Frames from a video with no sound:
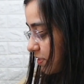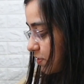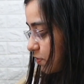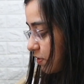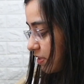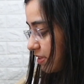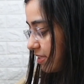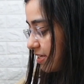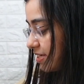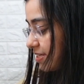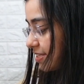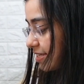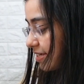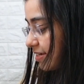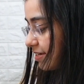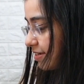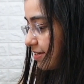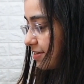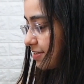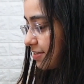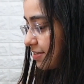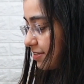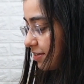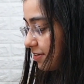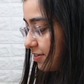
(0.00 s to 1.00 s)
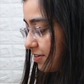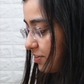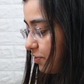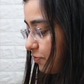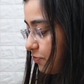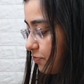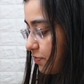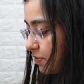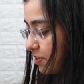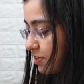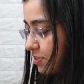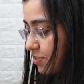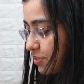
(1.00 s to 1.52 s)
so this is the
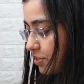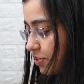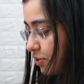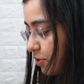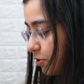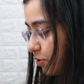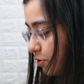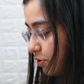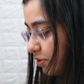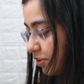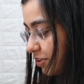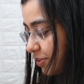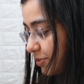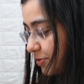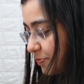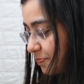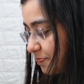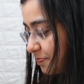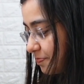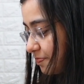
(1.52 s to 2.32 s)
first look.